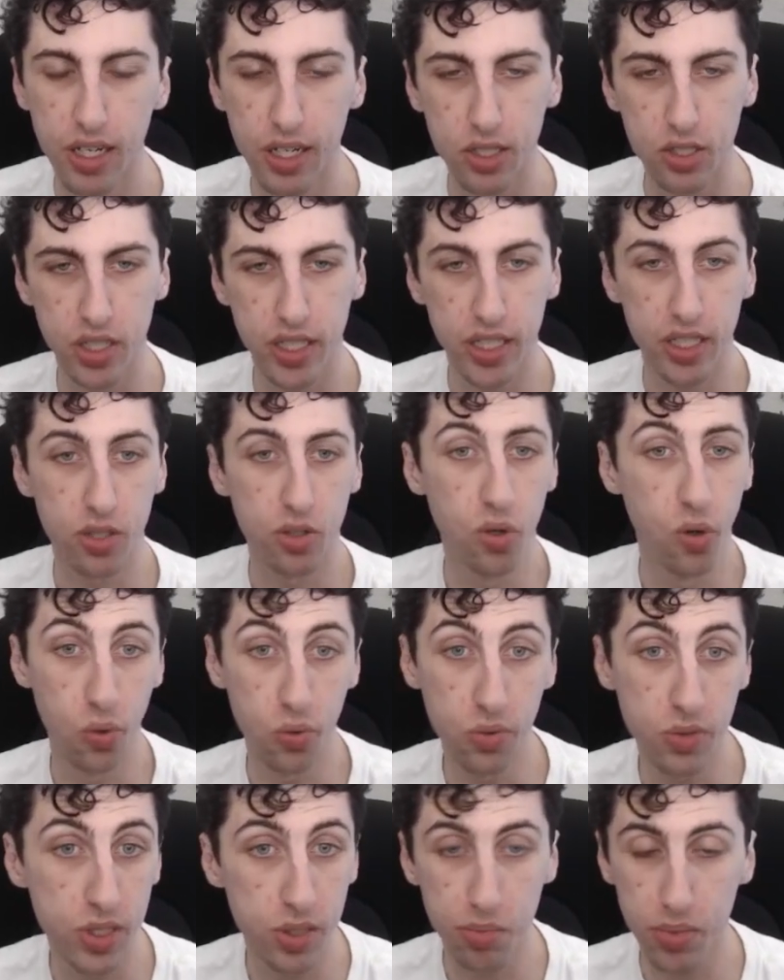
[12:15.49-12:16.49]
so they can
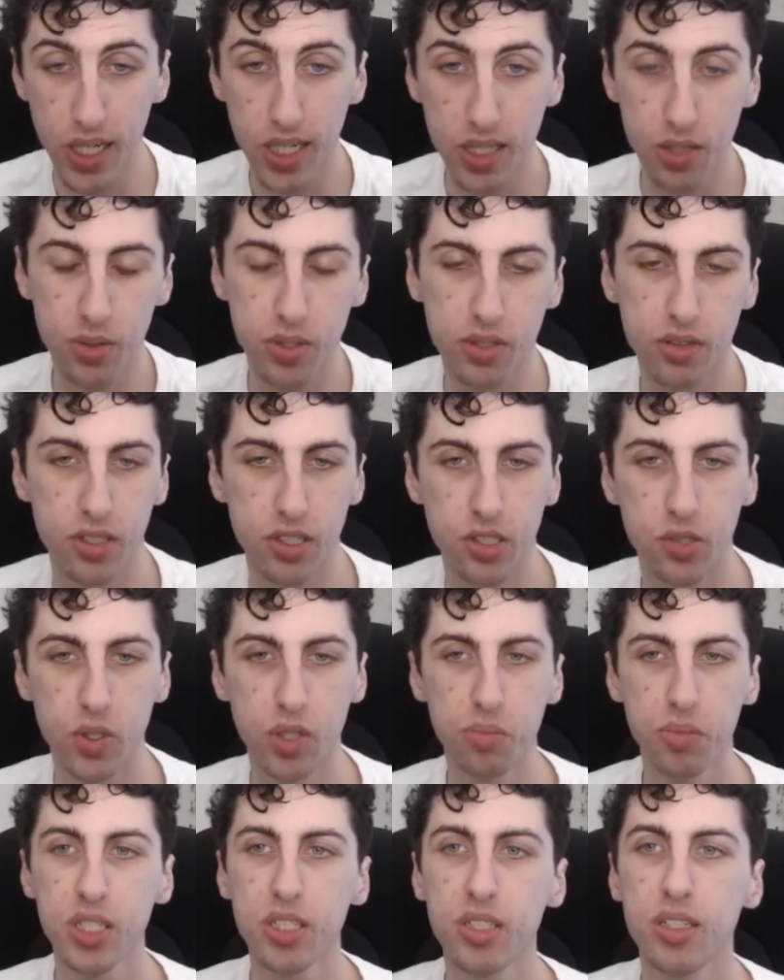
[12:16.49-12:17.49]
only block with their
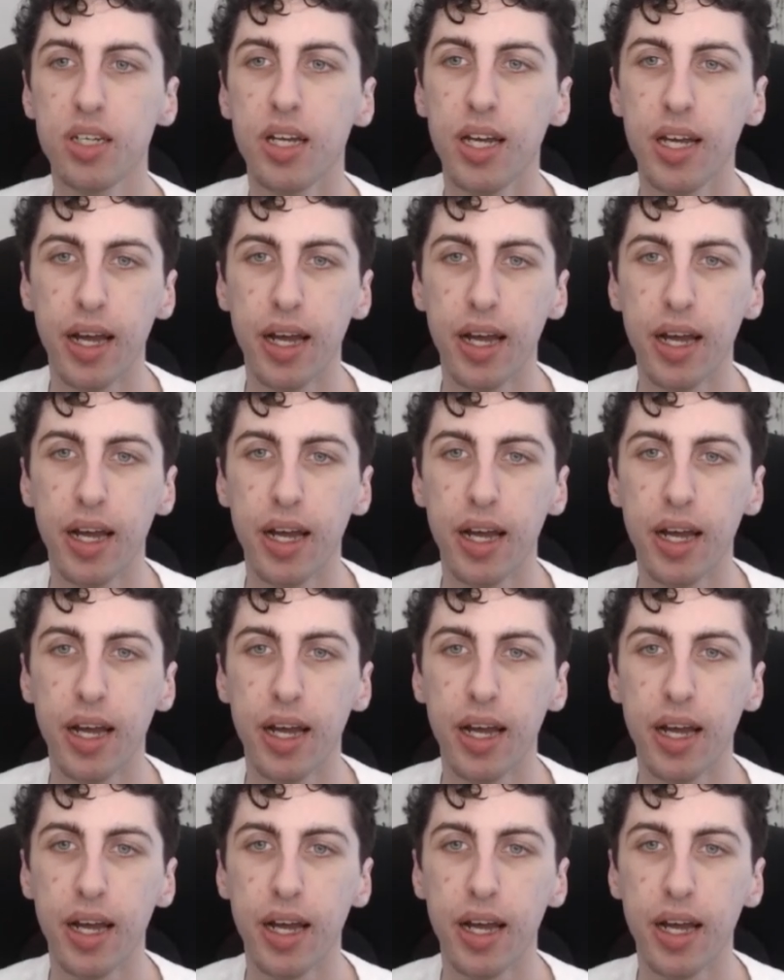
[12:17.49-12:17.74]
equipment,